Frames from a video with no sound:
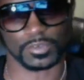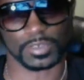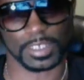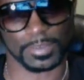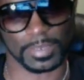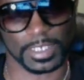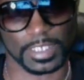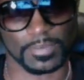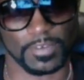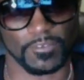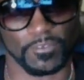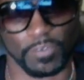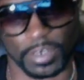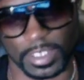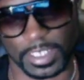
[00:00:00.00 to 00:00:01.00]
You was able to leave a
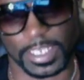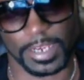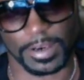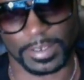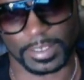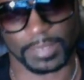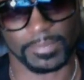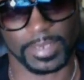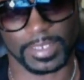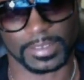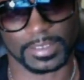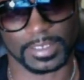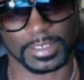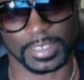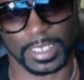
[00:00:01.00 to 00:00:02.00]
40 character
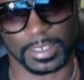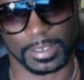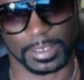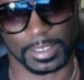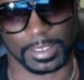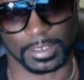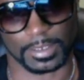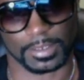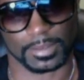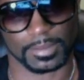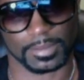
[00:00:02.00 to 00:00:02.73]
message and a link.